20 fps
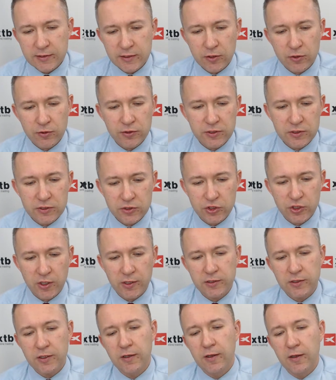see on this
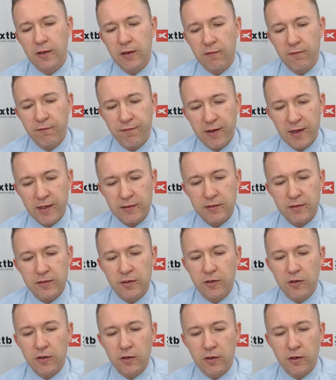chart, Fed
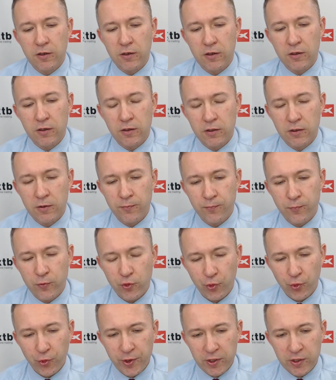
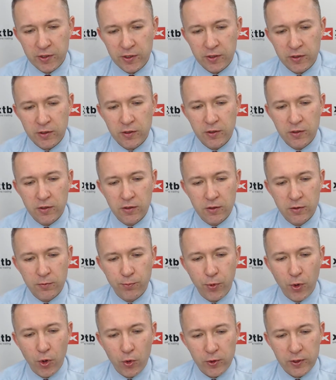really
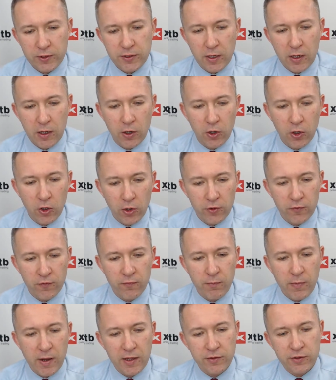poured a lot of
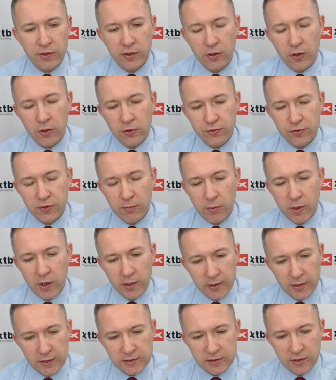money onto the
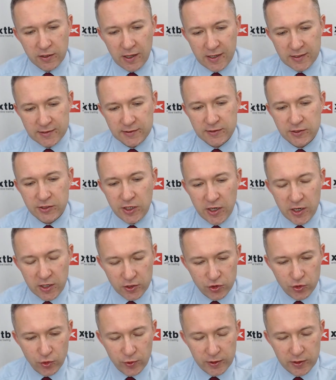markets last year
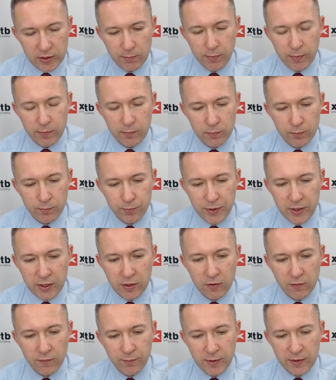during the
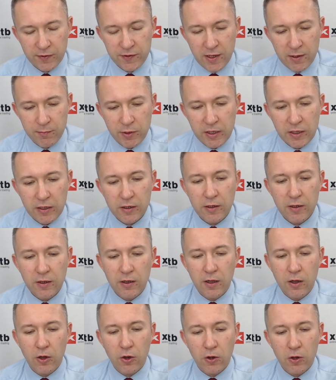peak of pandemic.
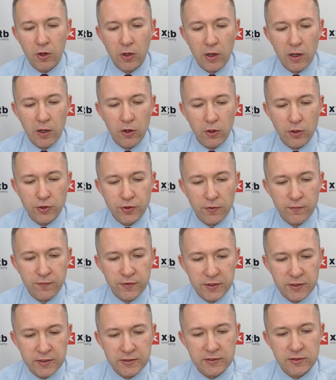A lot
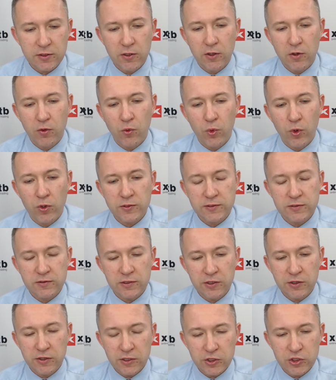of this was
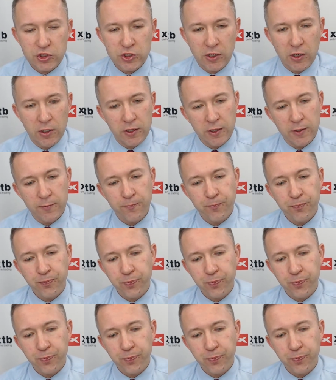initially